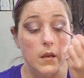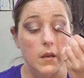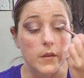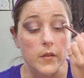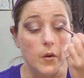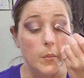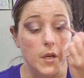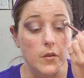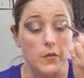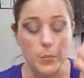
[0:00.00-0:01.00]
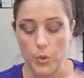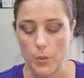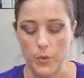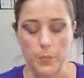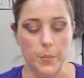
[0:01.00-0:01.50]
it's not much of a
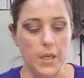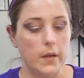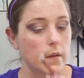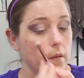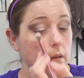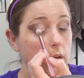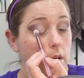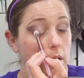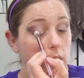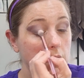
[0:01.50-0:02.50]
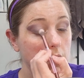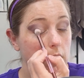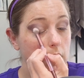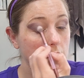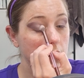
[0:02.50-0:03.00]
problem because
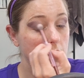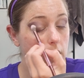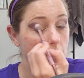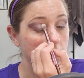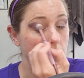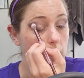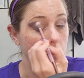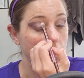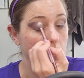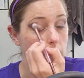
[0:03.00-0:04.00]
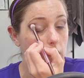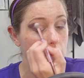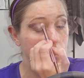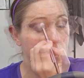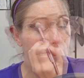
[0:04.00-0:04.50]
that's the way I'm
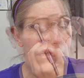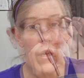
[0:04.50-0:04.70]
going.